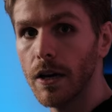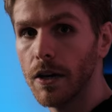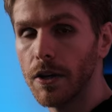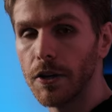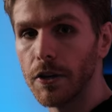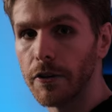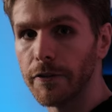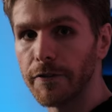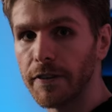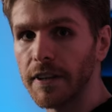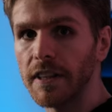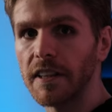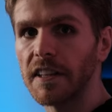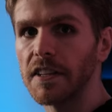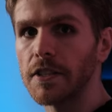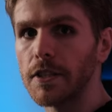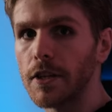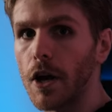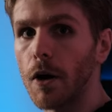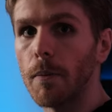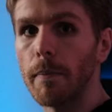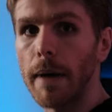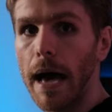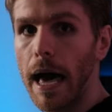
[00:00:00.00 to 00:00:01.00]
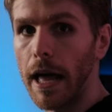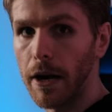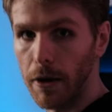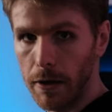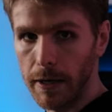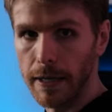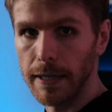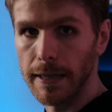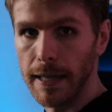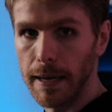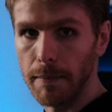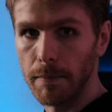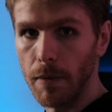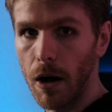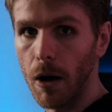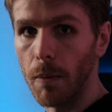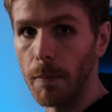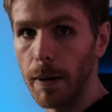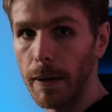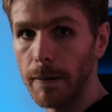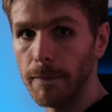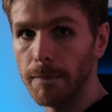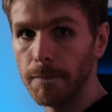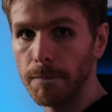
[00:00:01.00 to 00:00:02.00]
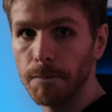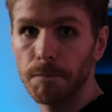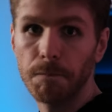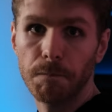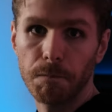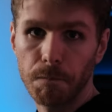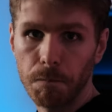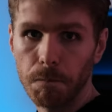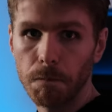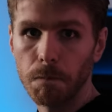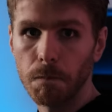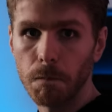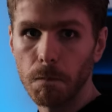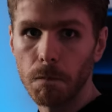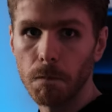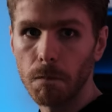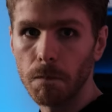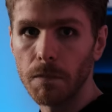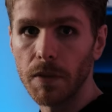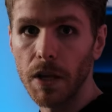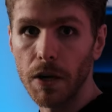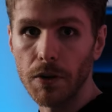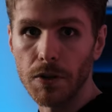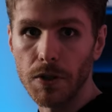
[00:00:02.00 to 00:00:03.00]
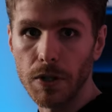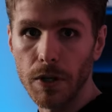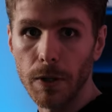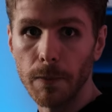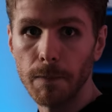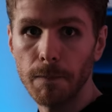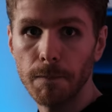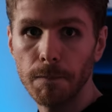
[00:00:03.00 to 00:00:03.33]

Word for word: Your feelings don't matter in that moment. Theirs do.